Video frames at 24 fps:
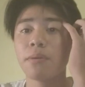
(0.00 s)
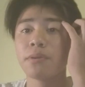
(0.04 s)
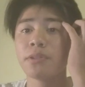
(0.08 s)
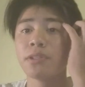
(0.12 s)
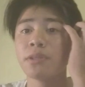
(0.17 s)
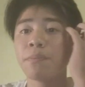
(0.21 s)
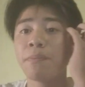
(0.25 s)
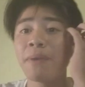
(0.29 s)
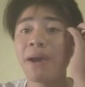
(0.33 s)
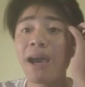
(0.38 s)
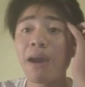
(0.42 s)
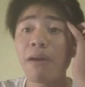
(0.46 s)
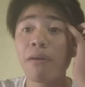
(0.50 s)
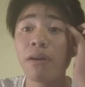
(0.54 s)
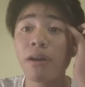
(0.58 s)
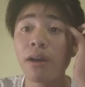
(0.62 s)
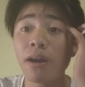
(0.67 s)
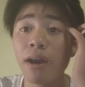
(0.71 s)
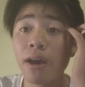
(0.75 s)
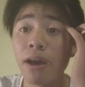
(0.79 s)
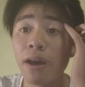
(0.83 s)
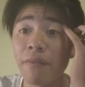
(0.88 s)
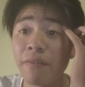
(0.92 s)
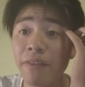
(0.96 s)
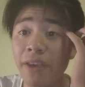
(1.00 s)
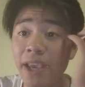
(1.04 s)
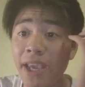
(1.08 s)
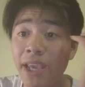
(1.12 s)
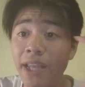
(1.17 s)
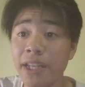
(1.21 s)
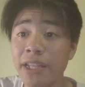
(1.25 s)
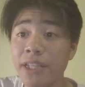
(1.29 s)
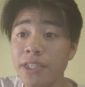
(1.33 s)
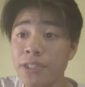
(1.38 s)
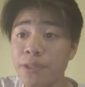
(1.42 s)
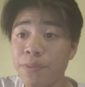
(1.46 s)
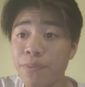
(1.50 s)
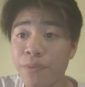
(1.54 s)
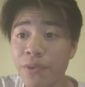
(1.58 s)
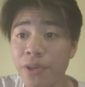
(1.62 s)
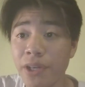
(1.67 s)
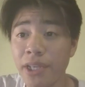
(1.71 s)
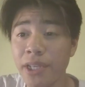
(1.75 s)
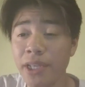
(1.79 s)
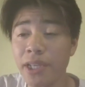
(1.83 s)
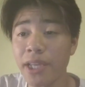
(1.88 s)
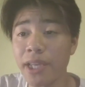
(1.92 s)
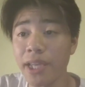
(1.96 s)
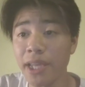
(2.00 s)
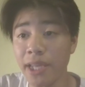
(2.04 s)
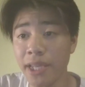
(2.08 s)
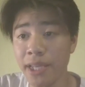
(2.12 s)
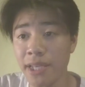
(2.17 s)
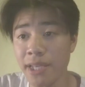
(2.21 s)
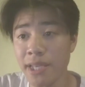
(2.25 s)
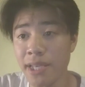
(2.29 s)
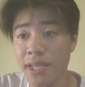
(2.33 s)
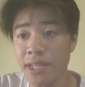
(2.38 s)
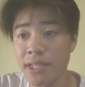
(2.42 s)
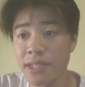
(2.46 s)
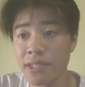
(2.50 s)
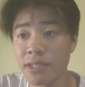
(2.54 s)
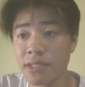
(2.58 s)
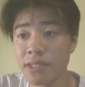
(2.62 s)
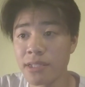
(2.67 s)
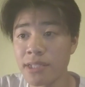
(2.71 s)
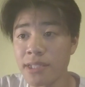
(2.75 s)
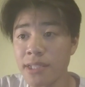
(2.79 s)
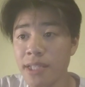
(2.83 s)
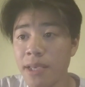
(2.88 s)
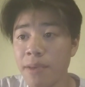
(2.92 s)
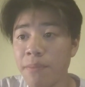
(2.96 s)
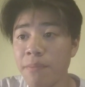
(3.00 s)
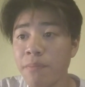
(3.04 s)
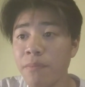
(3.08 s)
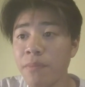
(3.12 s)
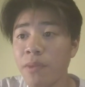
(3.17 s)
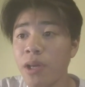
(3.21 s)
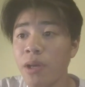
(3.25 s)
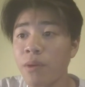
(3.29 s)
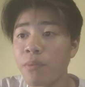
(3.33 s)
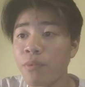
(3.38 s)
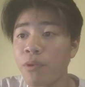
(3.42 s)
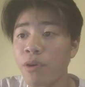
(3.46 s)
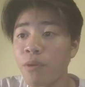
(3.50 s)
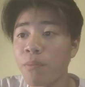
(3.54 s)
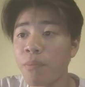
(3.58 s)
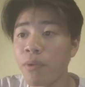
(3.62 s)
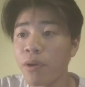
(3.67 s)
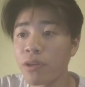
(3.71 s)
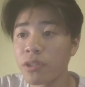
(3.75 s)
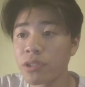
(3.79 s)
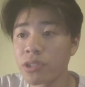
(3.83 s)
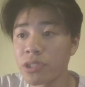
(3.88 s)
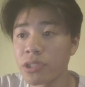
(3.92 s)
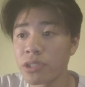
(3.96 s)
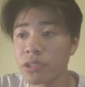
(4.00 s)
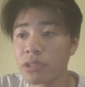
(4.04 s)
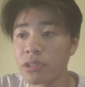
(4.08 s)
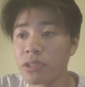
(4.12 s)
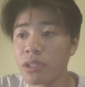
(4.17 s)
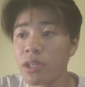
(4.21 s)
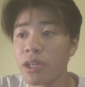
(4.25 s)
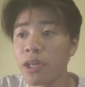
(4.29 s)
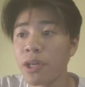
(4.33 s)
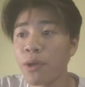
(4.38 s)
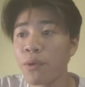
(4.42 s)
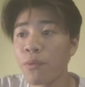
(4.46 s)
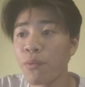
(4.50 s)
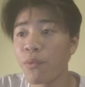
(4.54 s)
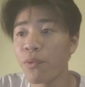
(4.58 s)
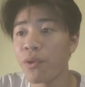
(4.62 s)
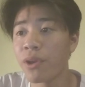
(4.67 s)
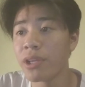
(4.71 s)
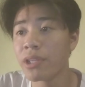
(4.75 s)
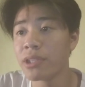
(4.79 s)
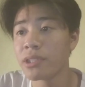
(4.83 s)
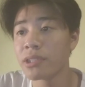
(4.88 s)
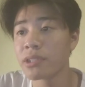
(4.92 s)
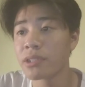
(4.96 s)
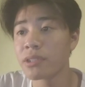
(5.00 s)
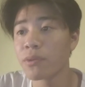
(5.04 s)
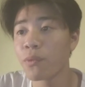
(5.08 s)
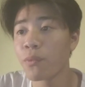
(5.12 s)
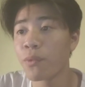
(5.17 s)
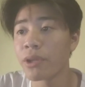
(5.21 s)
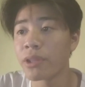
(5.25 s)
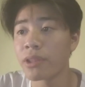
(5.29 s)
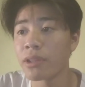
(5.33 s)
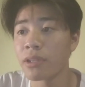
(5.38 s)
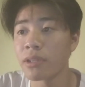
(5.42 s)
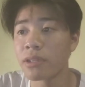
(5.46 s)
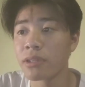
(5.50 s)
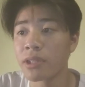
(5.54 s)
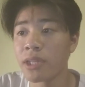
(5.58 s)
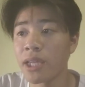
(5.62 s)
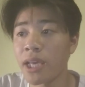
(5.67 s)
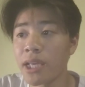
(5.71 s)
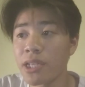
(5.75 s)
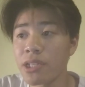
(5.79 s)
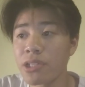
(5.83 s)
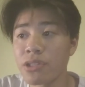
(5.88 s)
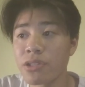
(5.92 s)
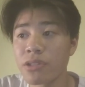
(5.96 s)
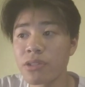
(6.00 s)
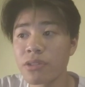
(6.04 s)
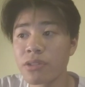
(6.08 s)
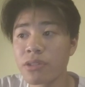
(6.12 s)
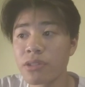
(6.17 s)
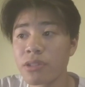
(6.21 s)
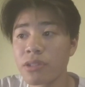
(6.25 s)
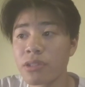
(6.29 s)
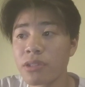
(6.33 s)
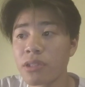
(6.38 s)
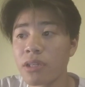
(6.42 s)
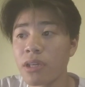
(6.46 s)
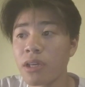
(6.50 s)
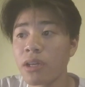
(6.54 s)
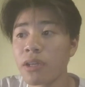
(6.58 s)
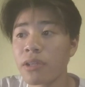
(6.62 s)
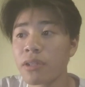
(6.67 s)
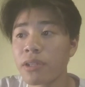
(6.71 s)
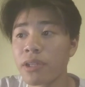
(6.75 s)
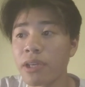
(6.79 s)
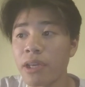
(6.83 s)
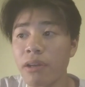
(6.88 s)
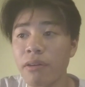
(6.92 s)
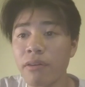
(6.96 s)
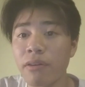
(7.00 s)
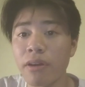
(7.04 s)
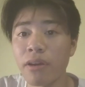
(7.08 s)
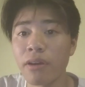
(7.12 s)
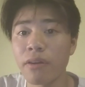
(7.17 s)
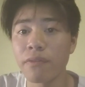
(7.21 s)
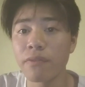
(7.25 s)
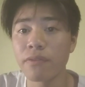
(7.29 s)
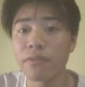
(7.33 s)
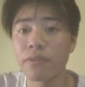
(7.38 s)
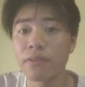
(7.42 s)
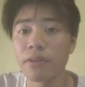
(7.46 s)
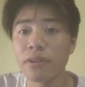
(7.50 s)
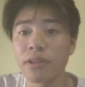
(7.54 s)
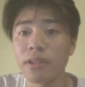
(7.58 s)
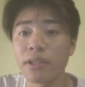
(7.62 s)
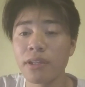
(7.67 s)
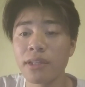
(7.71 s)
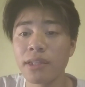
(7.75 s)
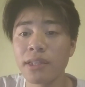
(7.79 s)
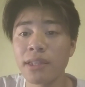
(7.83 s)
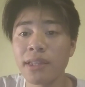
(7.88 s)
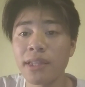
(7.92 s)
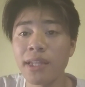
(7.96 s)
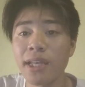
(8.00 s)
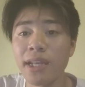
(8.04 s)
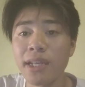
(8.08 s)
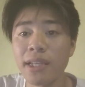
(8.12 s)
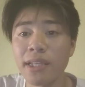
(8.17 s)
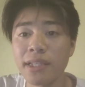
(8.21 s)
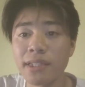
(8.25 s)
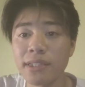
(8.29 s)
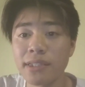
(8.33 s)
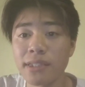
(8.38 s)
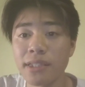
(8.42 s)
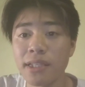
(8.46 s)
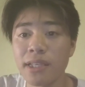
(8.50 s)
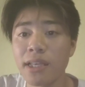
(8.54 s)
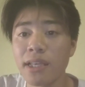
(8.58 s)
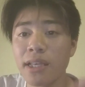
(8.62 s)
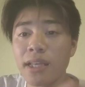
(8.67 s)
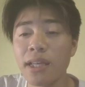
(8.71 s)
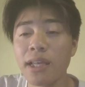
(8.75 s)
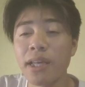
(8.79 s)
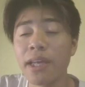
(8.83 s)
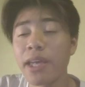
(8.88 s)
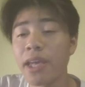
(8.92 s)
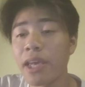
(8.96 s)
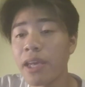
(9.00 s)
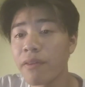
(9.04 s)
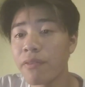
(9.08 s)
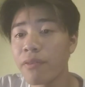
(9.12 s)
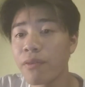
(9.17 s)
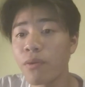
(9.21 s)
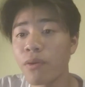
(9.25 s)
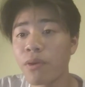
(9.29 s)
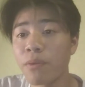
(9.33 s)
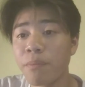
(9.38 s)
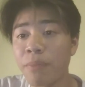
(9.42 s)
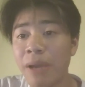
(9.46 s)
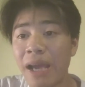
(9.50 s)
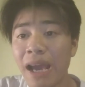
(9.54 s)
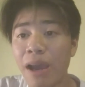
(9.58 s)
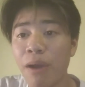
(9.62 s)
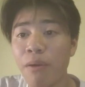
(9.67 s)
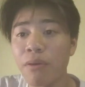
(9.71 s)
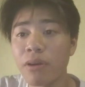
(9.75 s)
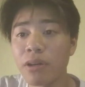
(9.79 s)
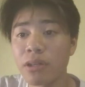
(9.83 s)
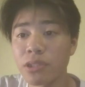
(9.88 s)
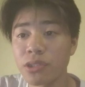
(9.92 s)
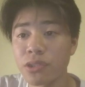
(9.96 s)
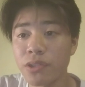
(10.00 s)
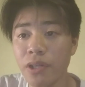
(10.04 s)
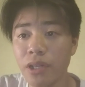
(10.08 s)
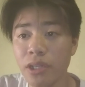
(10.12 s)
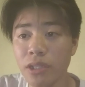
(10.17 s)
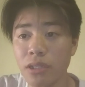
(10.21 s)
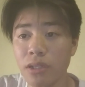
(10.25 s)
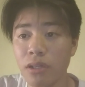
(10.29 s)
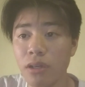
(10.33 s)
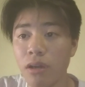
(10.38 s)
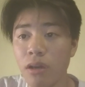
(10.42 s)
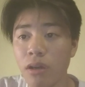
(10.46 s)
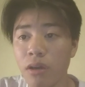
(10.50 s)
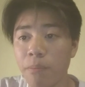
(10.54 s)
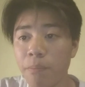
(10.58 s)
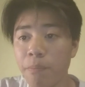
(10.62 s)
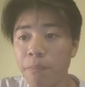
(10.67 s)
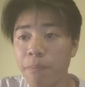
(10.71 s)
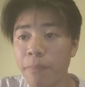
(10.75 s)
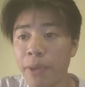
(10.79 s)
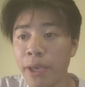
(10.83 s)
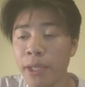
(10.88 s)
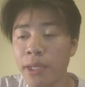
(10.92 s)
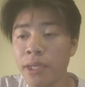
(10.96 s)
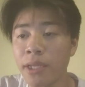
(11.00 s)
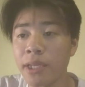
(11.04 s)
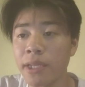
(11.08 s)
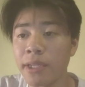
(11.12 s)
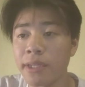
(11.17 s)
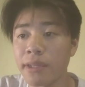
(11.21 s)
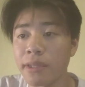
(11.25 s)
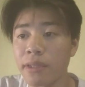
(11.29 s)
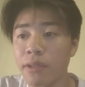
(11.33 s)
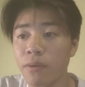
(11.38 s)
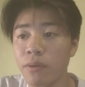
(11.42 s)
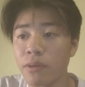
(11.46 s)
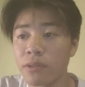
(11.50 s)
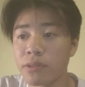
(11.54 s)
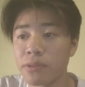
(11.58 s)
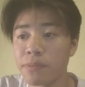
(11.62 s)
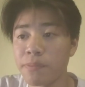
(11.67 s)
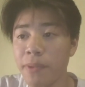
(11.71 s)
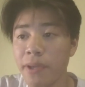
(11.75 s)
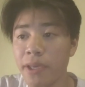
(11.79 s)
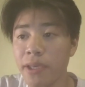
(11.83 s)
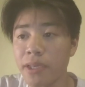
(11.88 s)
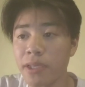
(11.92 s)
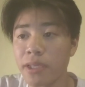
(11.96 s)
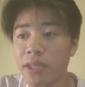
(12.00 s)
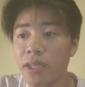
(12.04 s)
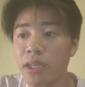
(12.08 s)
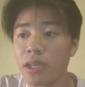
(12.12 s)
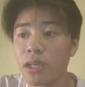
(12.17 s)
The power of any spring is in the same proportion with the tension thereof. That is, if one power stretch or bend it on space,